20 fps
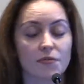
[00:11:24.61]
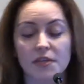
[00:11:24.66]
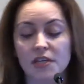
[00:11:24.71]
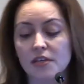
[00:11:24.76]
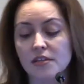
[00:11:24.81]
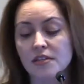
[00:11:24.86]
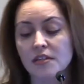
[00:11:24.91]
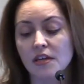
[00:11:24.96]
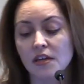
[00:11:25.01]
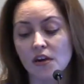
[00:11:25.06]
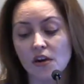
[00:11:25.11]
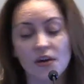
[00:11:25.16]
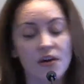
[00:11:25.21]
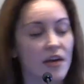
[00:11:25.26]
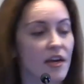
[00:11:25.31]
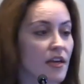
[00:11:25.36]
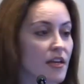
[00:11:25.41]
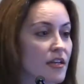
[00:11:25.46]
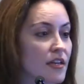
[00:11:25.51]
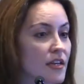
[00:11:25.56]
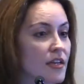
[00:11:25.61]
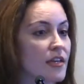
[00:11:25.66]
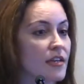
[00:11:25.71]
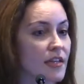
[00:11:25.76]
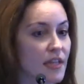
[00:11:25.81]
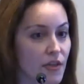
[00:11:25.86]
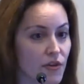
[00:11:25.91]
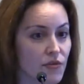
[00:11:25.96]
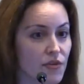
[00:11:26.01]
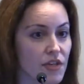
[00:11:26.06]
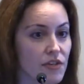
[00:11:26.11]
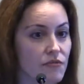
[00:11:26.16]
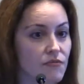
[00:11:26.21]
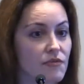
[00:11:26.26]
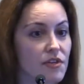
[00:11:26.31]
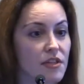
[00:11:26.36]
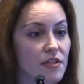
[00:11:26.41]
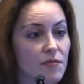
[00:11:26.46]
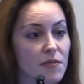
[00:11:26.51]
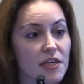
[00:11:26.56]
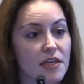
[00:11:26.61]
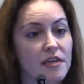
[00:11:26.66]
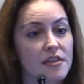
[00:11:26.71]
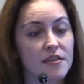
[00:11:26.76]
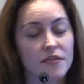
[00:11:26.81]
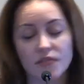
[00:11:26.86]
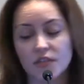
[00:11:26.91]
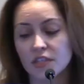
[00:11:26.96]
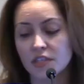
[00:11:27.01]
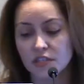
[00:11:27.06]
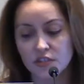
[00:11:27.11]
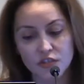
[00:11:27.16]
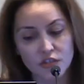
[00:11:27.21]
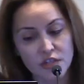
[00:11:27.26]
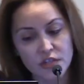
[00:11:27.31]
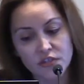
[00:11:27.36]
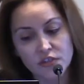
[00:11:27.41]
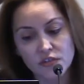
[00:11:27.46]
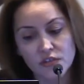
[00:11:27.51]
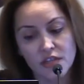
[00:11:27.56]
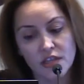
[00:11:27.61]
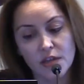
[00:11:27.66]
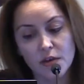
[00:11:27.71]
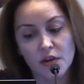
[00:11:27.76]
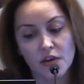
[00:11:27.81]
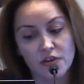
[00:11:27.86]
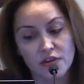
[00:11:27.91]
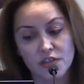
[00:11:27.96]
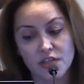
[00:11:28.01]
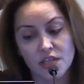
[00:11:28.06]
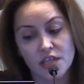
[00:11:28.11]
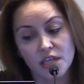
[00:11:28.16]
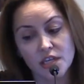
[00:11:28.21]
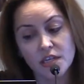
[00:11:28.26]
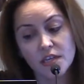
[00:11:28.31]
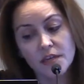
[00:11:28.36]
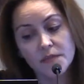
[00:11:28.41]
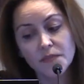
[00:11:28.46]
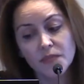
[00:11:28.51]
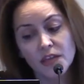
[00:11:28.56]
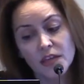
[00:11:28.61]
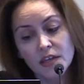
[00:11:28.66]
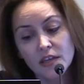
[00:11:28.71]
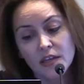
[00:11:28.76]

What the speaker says: because they are at an increased risk because of the discharges that are seen.